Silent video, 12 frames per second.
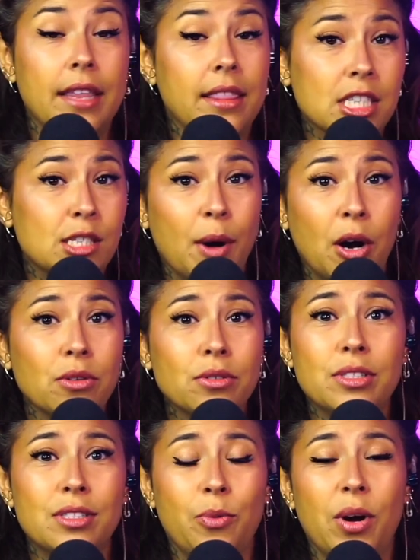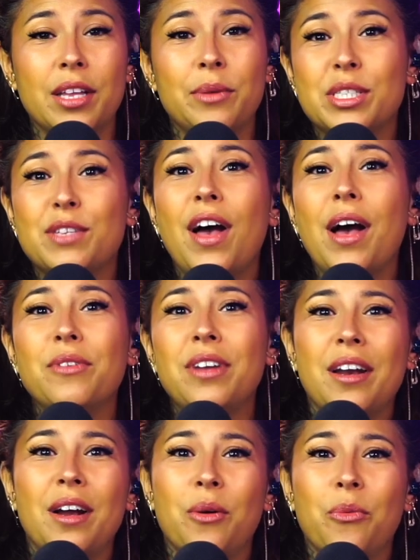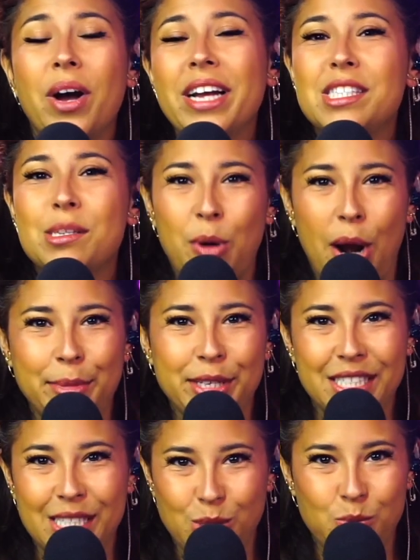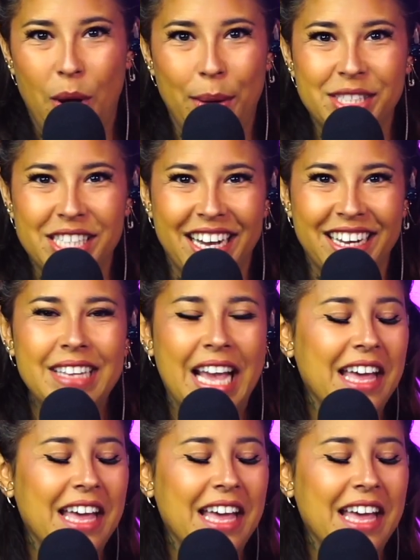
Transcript: In this post, well, it was found on a white supremacist website.